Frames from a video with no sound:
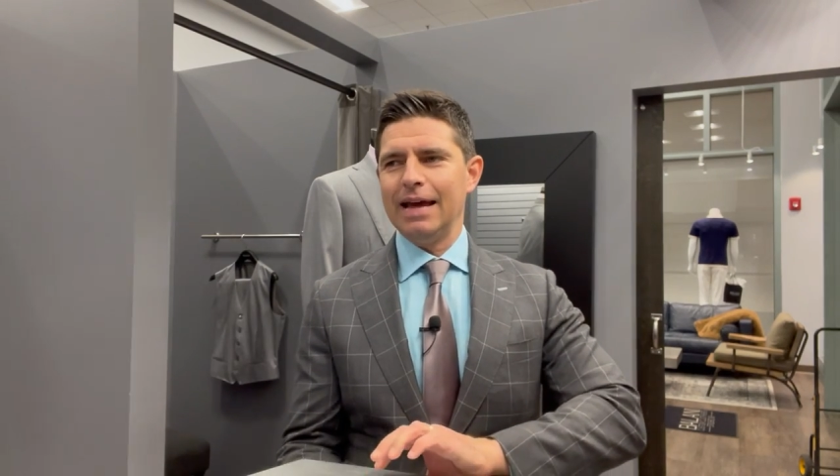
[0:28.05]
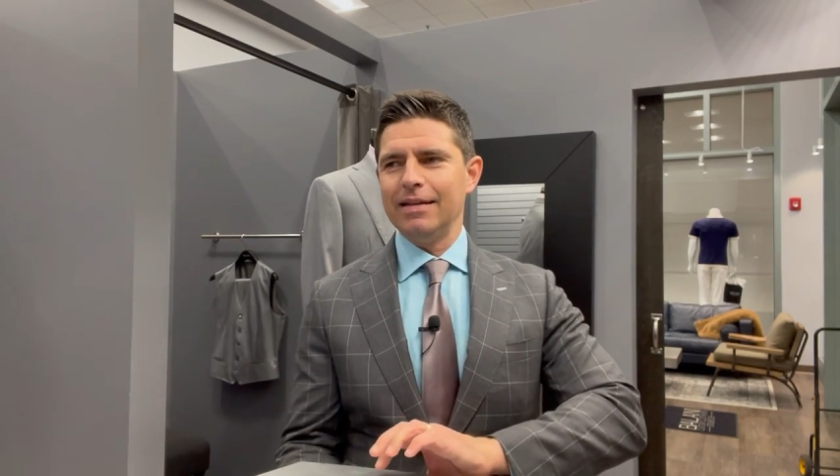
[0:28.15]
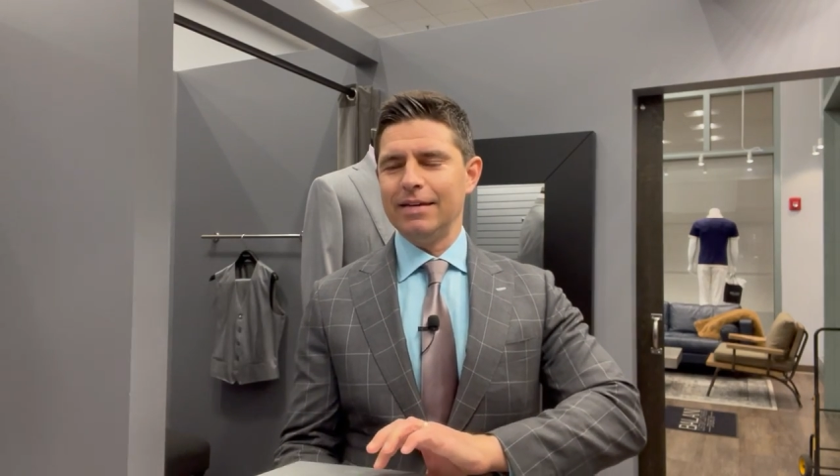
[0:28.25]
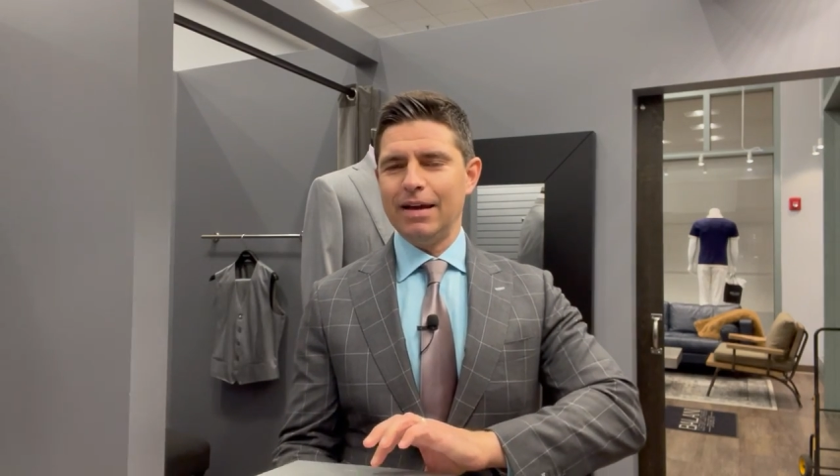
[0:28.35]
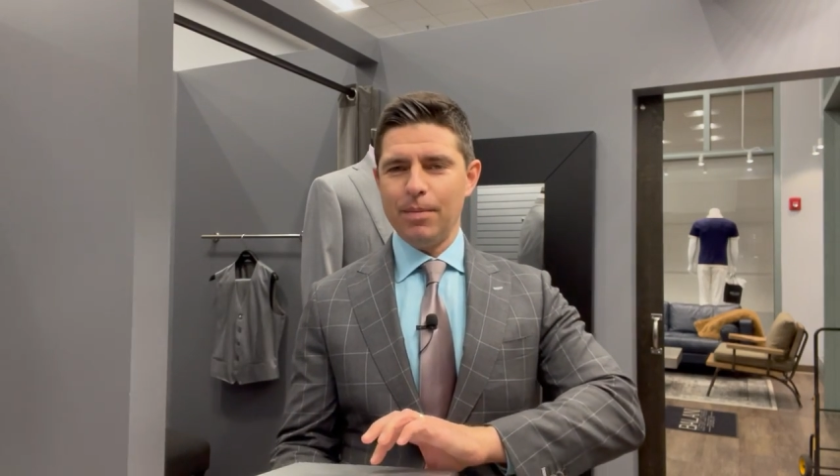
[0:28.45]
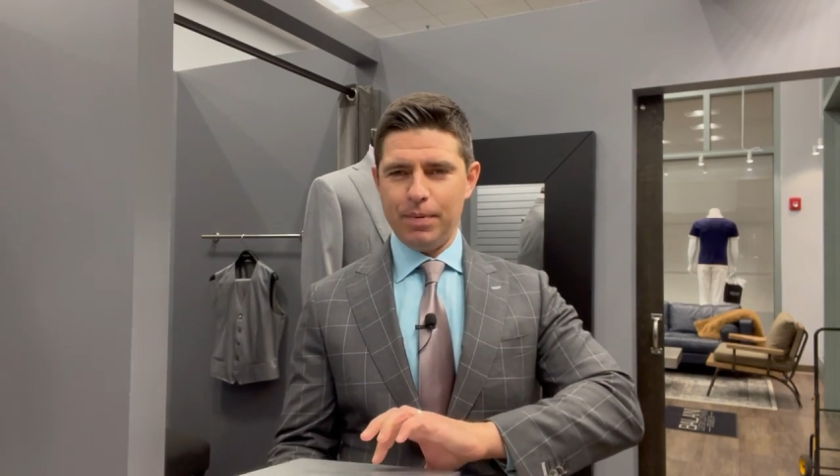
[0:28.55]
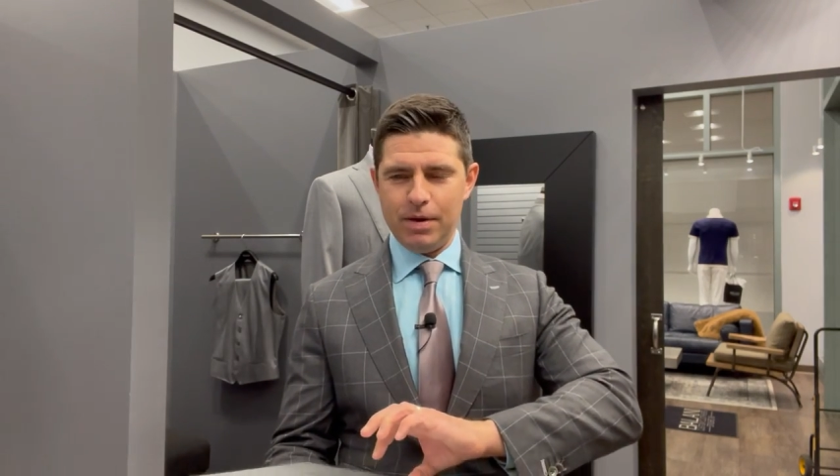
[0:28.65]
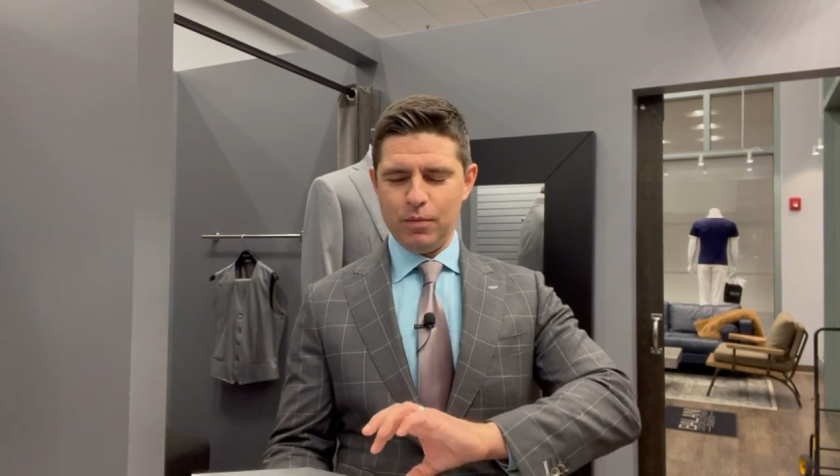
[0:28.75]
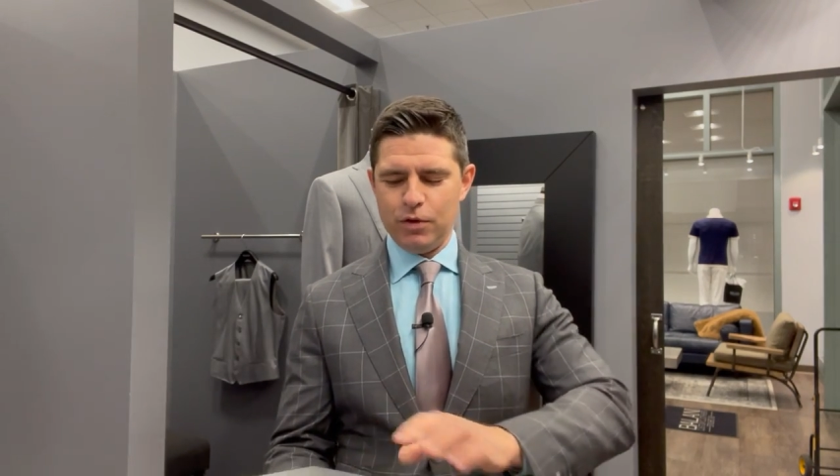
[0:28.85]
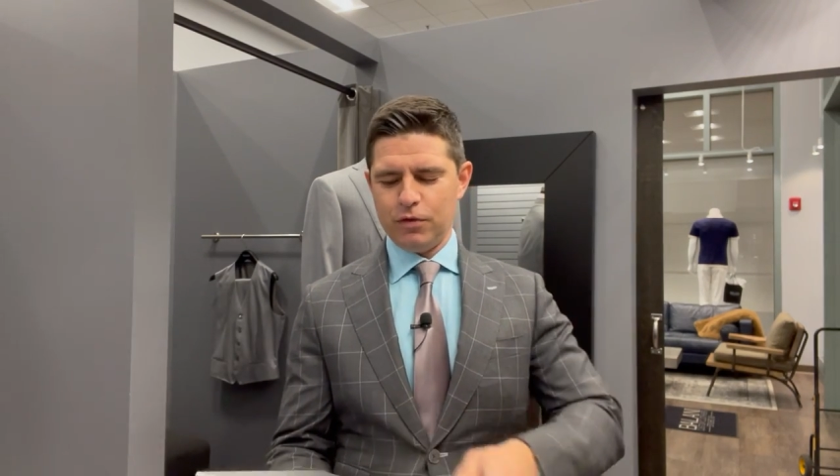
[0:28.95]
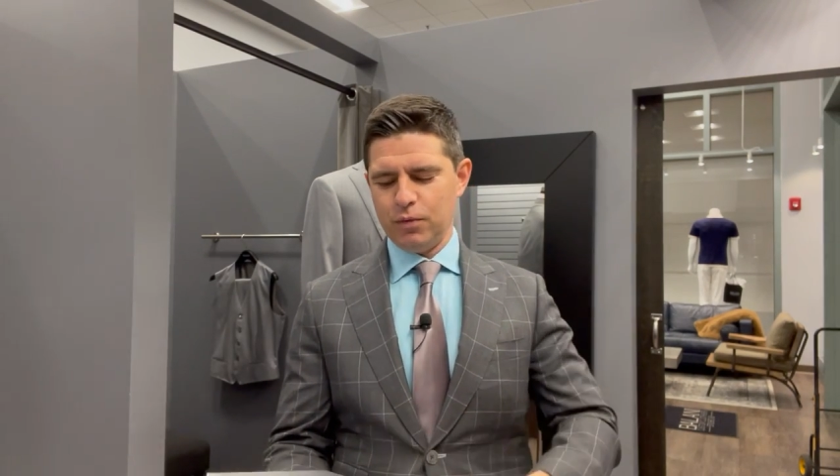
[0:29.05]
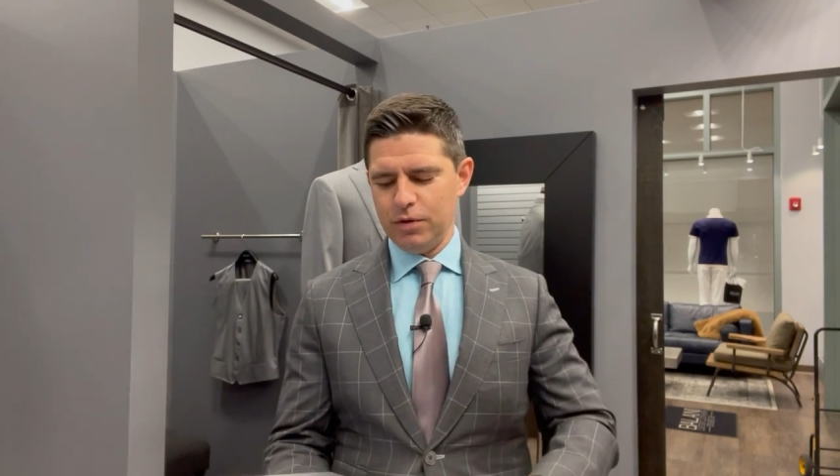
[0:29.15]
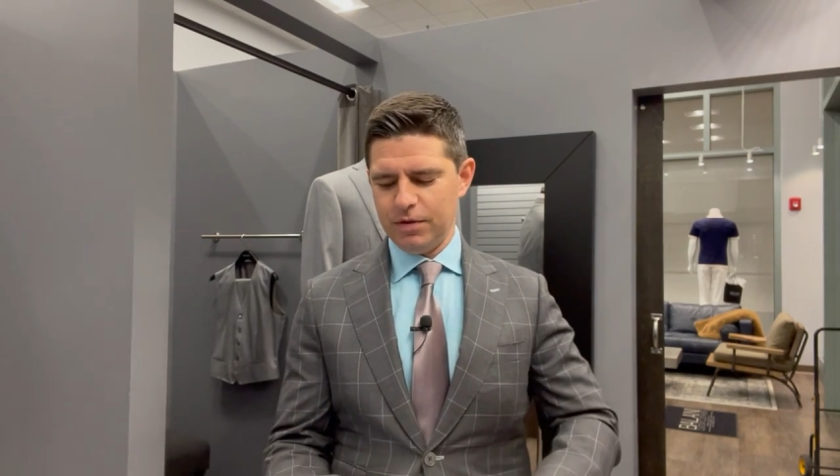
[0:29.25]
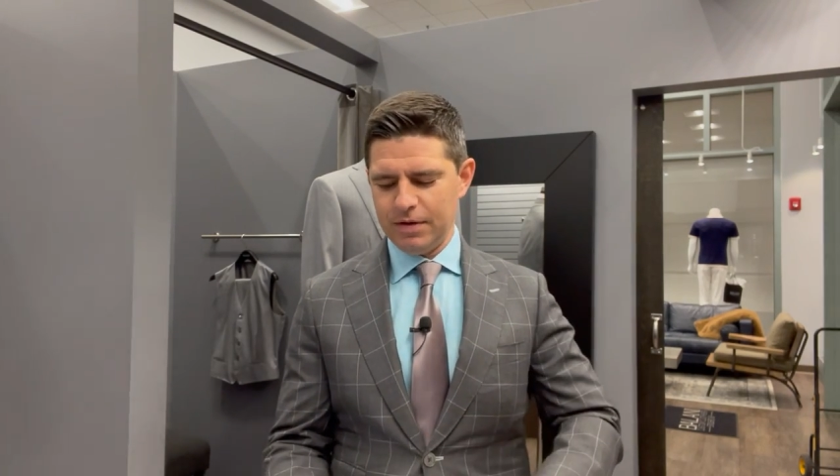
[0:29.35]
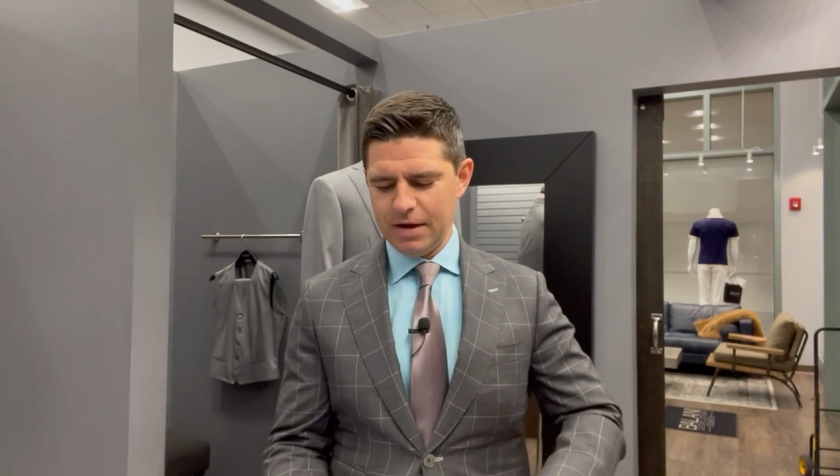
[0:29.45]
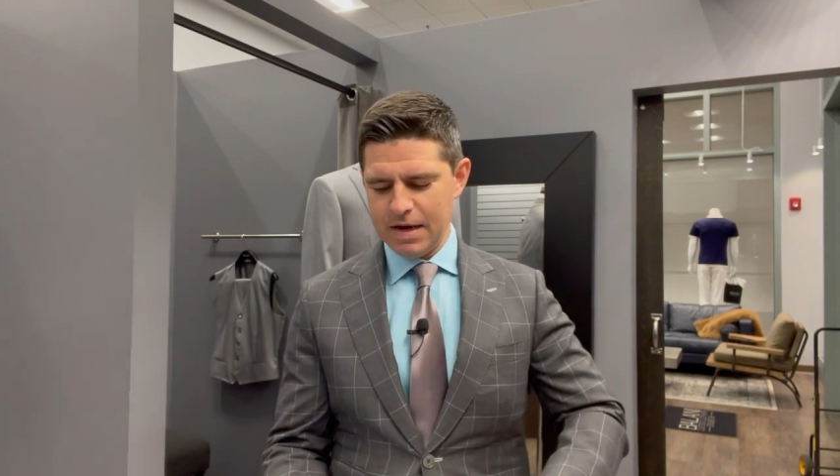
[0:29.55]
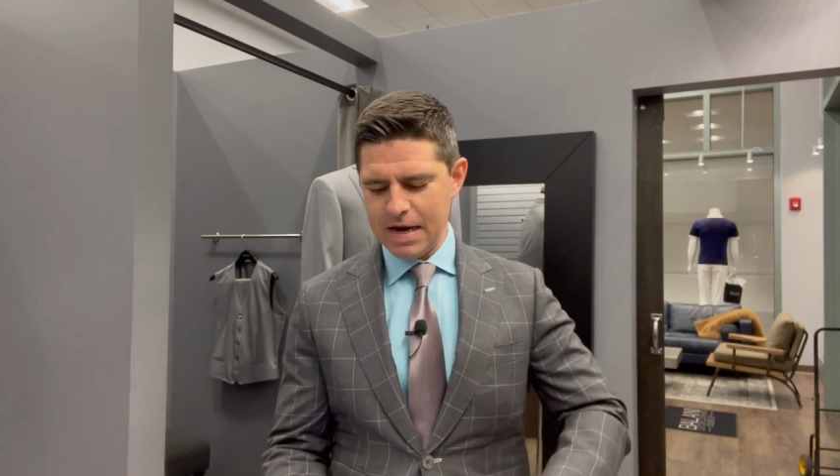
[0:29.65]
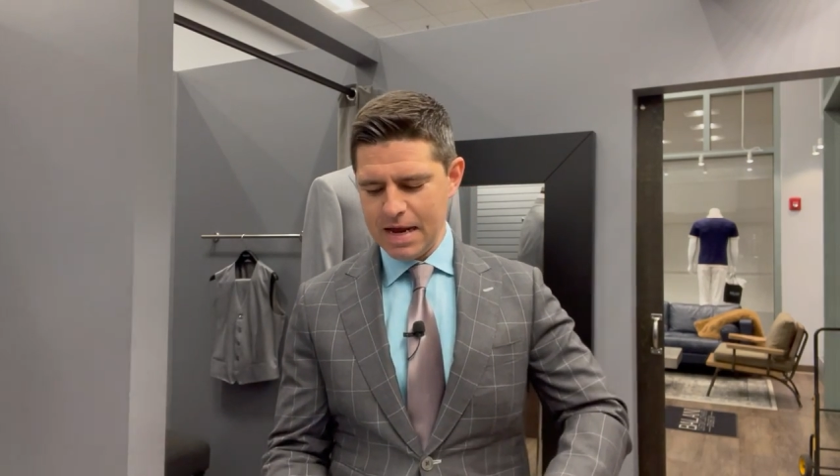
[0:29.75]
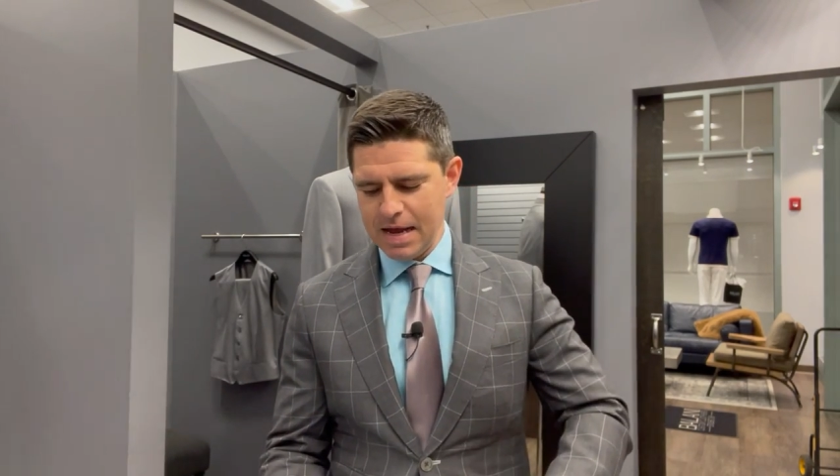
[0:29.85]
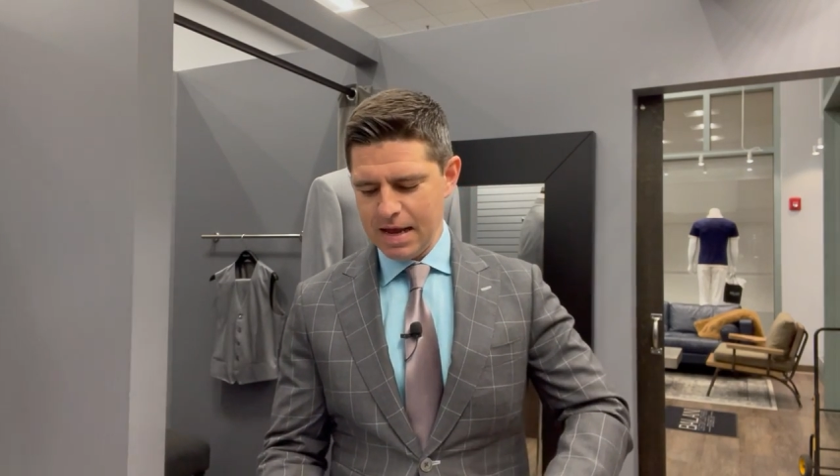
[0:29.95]
as a company, which was
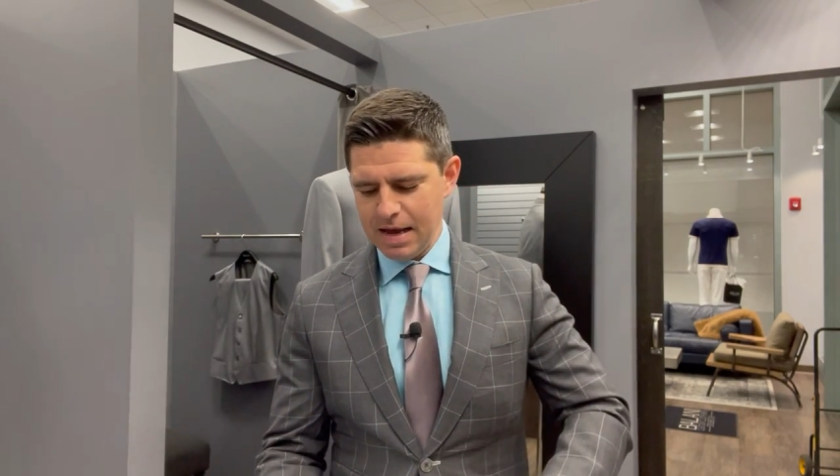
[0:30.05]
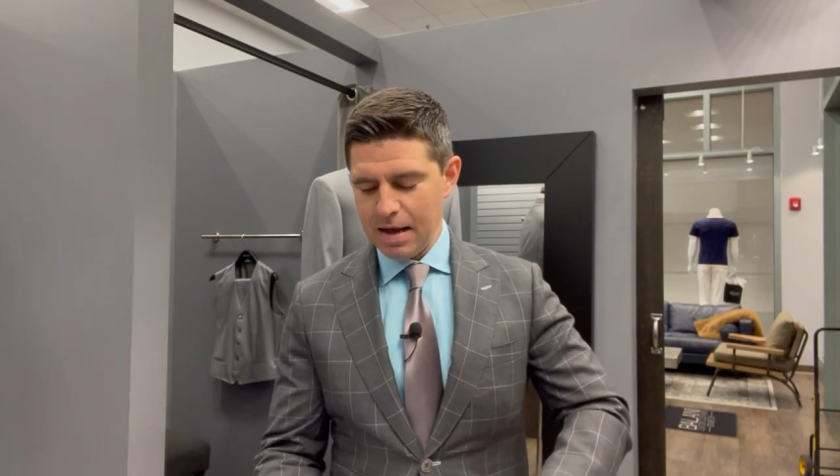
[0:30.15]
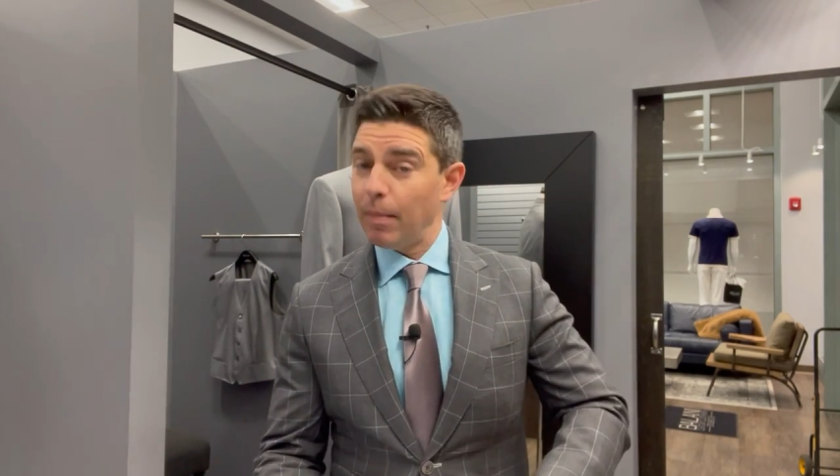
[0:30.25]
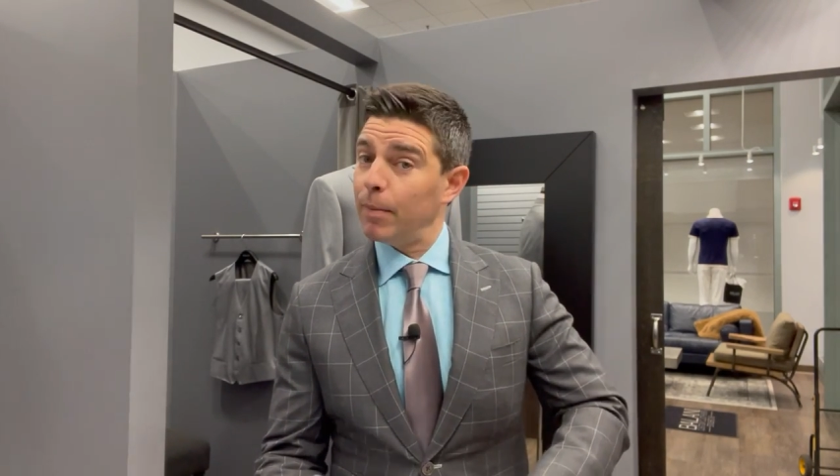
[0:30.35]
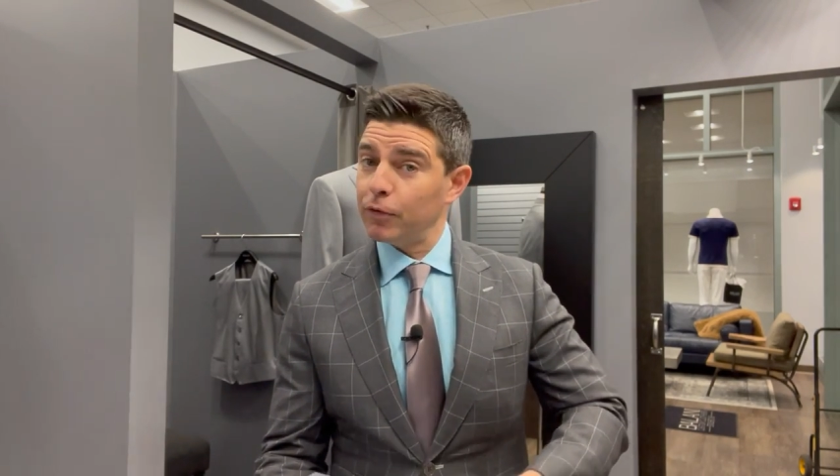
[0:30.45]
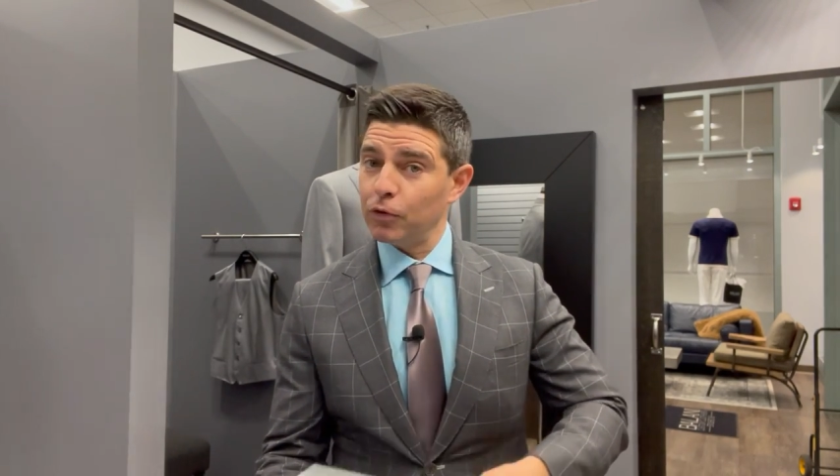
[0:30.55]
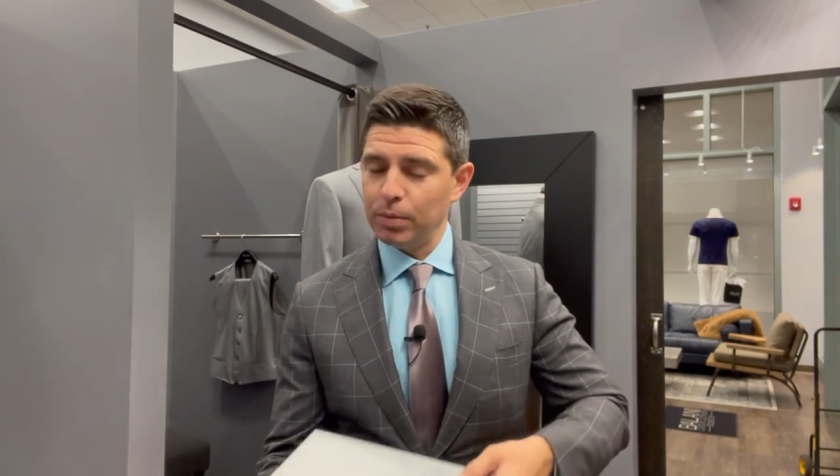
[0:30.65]
done uh, Mr.